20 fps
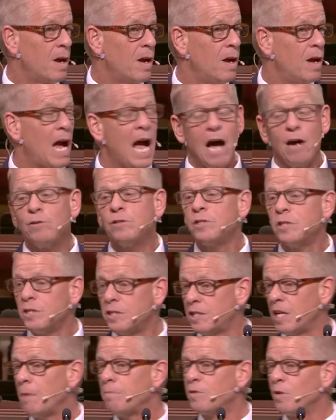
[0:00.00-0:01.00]
How
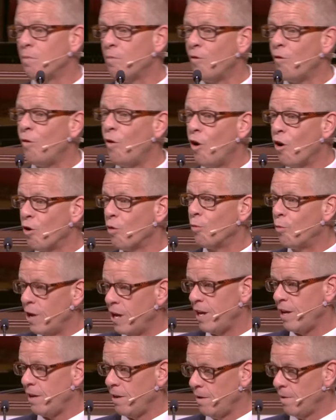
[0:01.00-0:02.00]
susceptible are
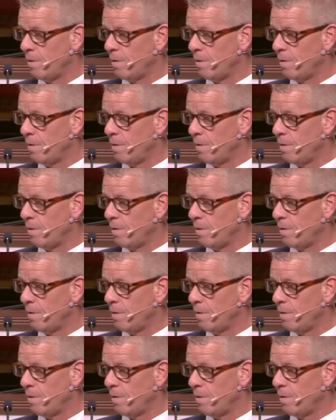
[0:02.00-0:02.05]
we